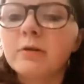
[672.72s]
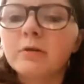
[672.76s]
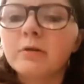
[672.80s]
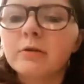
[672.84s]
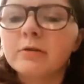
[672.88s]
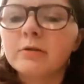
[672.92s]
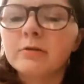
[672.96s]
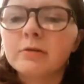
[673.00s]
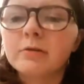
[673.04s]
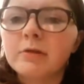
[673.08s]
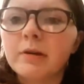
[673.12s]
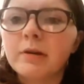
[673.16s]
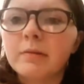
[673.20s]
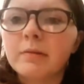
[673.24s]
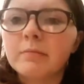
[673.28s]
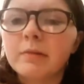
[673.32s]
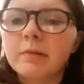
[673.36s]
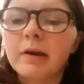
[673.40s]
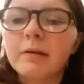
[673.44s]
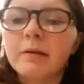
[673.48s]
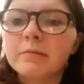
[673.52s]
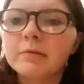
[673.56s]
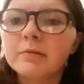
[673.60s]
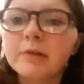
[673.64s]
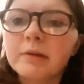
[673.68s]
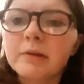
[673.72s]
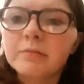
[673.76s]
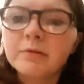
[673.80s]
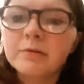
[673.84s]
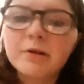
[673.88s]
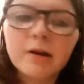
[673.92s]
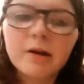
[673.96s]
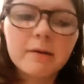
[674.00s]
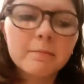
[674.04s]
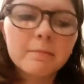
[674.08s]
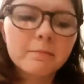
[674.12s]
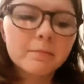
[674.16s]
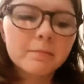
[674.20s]
not, chapter
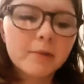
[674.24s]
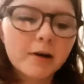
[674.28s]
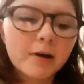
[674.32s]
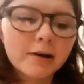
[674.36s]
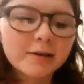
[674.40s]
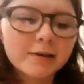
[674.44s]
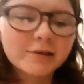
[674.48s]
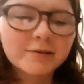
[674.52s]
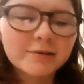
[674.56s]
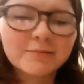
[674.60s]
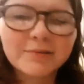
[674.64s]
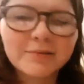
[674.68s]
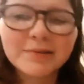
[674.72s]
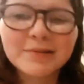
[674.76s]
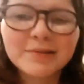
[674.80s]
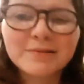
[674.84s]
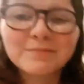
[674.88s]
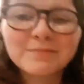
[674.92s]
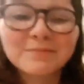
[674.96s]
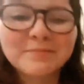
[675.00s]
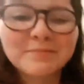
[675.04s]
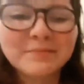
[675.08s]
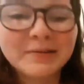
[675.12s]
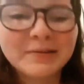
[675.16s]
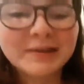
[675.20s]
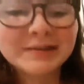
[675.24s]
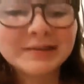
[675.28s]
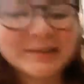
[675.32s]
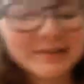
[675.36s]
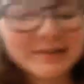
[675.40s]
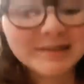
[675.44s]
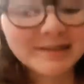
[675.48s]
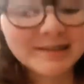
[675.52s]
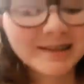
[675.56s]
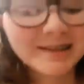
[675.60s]
9, but I just wanted to mention,